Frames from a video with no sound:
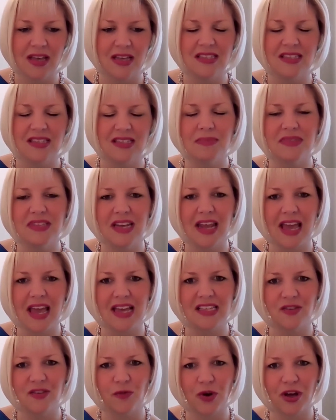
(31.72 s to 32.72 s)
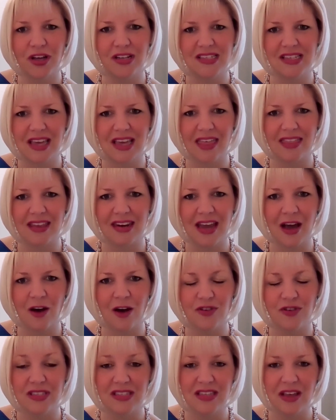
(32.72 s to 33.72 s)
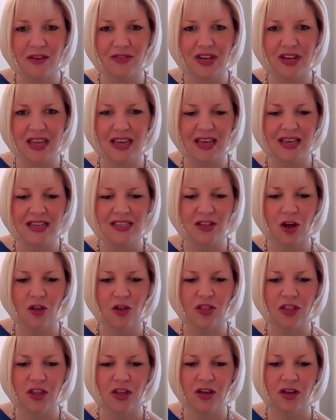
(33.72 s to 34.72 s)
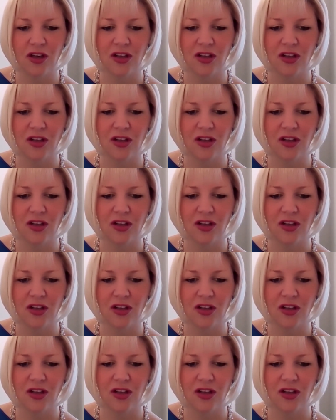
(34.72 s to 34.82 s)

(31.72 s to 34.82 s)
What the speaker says: CIPS and Hayes have worked together now for 7 years on